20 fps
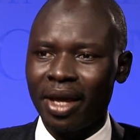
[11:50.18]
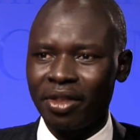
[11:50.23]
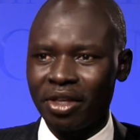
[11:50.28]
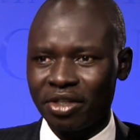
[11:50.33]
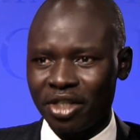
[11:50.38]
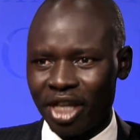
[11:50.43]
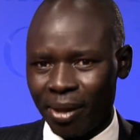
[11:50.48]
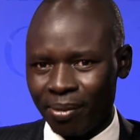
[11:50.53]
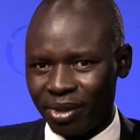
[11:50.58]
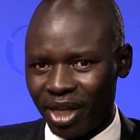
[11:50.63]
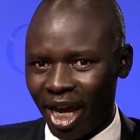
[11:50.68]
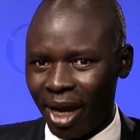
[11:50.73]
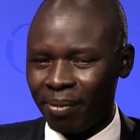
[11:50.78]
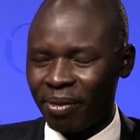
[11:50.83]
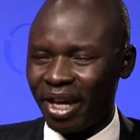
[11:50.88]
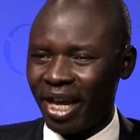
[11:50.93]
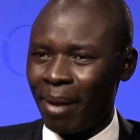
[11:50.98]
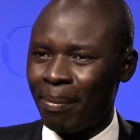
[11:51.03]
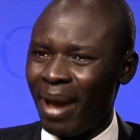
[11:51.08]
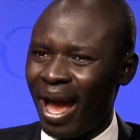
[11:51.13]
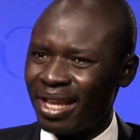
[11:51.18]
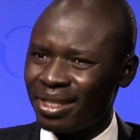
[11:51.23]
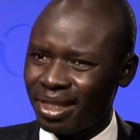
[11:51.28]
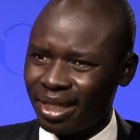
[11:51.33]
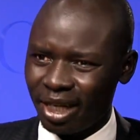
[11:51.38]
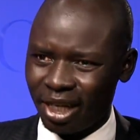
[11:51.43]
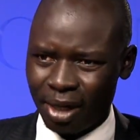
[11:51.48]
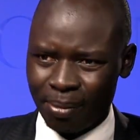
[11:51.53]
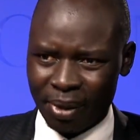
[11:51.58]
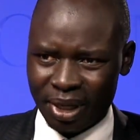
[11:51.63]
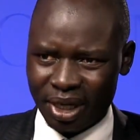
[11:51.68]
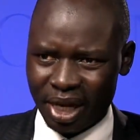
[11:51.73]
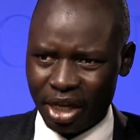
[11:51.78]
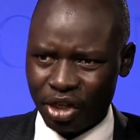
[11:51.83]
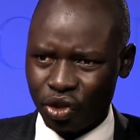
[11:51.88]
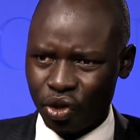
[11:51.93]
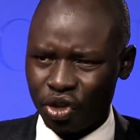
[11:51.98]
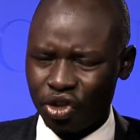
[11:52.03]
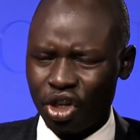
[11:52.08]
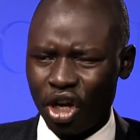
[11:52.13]
At the same time, the capacity
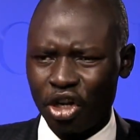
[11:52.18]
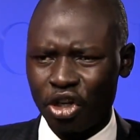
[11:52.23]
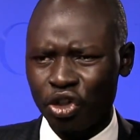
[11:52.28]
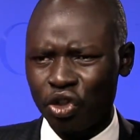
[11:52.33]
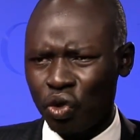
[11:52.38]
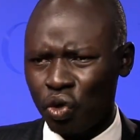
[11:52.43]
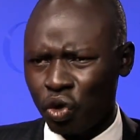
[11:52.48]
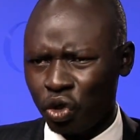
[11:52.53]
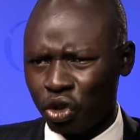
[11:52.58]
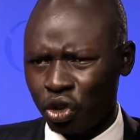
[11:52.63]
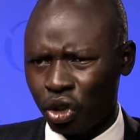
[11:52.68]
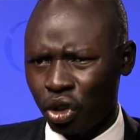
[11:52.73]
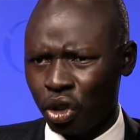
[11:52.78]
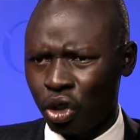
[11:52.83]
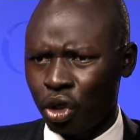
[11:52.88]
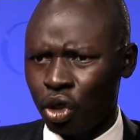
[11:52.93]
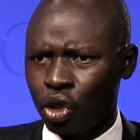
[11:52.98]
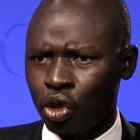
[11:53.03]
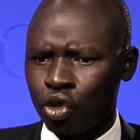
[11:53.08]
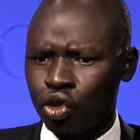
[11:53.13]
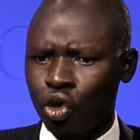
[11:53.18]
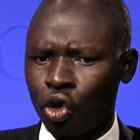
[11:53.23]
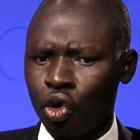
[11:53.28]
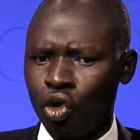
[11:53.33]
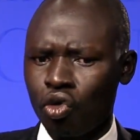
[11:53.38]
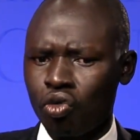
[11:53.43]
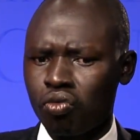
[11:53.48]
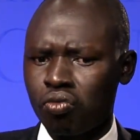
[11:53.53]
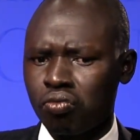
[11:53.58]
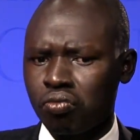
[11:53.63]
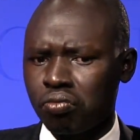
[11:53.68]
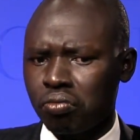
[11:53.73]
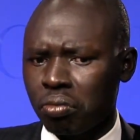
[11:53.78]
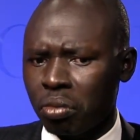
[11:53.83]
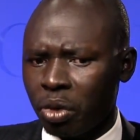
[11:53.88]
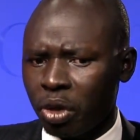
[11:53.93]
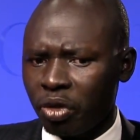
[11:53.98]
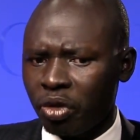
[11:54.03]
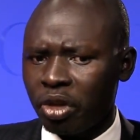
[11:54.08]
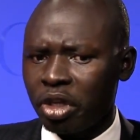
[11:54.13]
limitations are huge. So
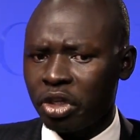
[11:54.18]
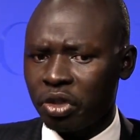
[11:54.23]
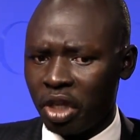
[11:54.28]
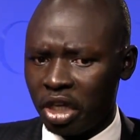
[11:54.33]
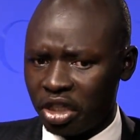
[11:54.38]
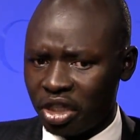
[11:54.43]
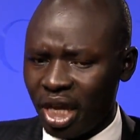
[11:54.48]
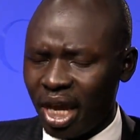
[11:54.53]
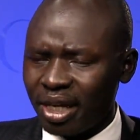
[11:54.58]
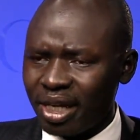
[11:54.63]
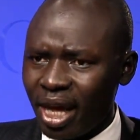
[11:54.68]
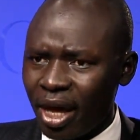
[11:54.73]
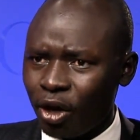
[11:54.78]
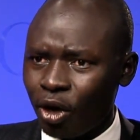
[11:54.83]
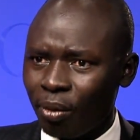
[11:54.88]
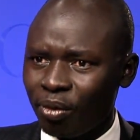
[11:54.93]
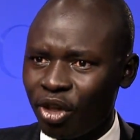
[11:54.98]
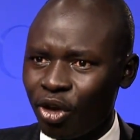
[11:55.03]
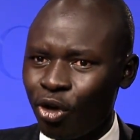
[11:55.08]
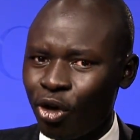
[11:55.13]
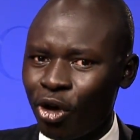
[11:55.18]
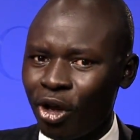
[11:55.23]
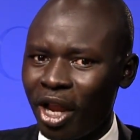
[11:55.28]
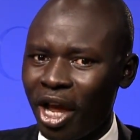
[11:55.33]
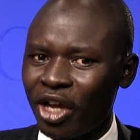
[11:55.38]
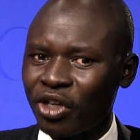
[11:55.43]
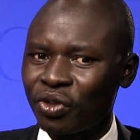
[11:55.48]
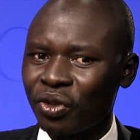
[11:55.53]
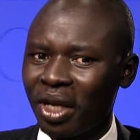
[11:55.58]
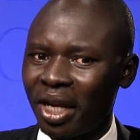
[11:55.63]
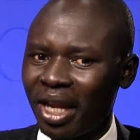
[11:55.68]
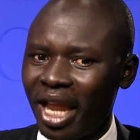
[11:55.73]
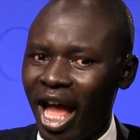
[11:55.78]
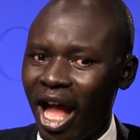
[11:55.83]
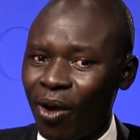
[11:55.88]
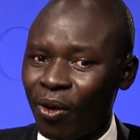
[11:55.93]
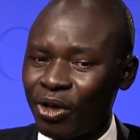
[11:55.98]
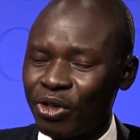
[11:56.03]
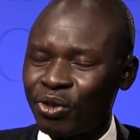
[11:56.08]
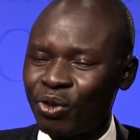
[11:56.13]
the shutdown of the oil actually
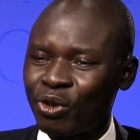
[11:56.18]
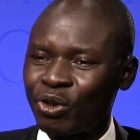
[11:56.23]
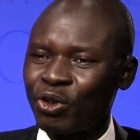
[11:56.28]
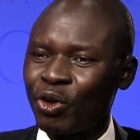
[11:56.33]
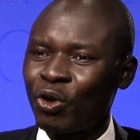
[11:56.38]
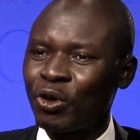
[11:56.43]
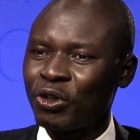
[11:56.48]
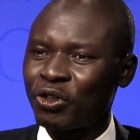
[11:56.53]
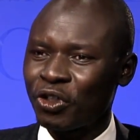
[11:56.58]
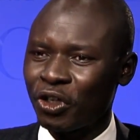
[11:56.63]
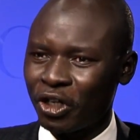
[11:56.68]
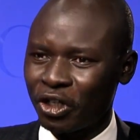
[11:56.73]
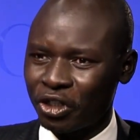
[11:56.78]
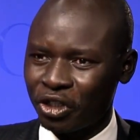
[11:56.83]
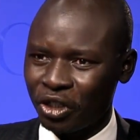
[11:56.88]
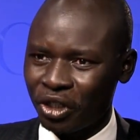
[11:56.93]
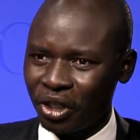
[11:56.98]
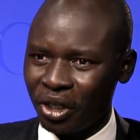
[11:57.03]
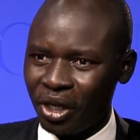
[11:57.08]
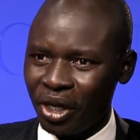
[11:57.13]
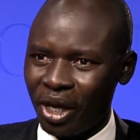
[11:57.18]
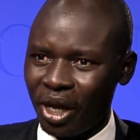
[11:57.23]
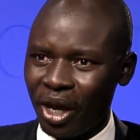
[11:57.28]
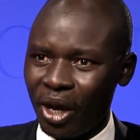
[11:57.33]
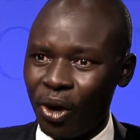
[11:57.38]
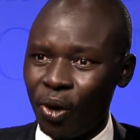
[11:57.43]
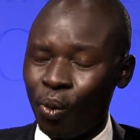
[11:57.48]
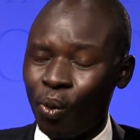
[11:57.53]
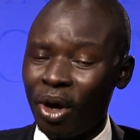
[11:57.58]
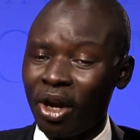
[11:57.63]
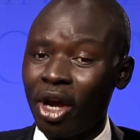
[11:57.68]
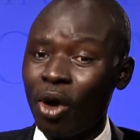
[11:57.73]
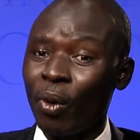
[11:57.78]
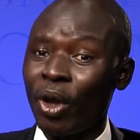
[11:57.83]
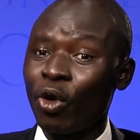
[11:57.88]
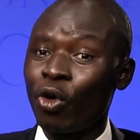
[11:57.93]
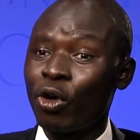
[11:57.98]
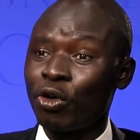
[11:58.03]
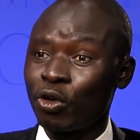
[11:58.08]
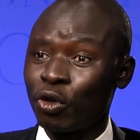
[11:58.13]
allows us to soul search. What are
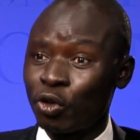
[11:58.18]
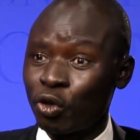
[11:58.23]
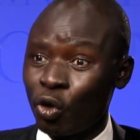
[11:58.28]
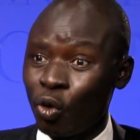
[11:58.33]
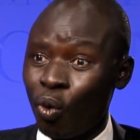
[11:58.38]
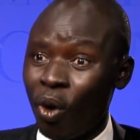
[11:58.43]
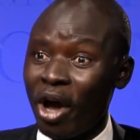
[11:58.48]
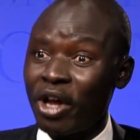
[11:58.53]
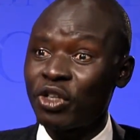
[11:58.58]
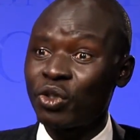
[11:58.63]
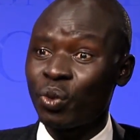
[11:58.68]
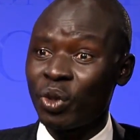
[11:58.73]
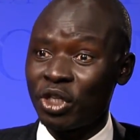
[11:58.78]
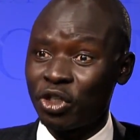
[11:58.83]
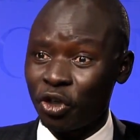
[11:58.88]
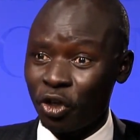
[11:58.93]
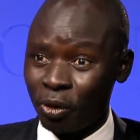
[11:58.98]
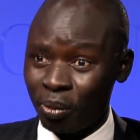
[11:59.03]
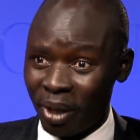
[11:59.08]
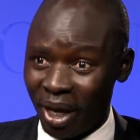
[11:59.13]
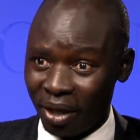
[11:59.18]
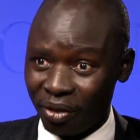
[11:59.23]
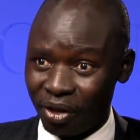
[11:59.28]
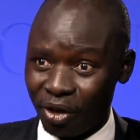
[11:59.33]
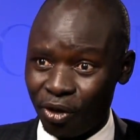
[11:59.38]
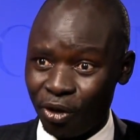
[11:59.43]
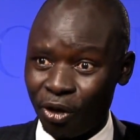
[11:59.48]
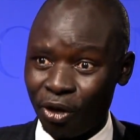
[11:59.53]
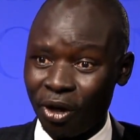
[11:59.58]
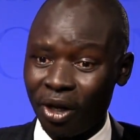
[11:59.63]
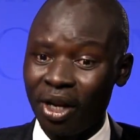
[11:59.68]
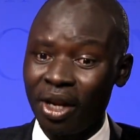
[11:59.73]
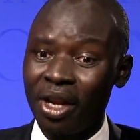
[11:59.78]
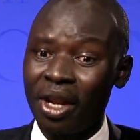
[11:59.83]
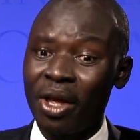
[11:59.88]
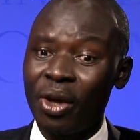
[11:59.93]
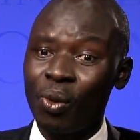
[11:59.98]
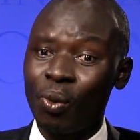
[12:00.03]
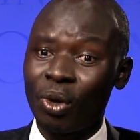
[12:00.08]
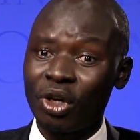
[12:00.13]
we going to do once we turn back the oil?
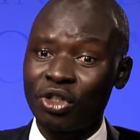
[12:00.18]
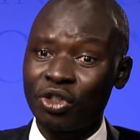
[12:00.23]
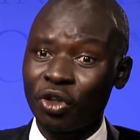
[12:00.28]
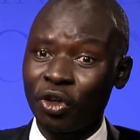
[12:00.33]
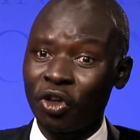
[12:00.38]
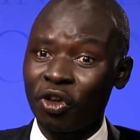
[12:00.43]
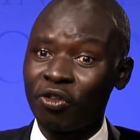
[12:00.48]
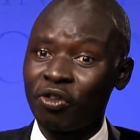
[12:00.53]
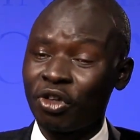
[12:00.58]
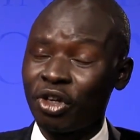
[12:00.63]
What sort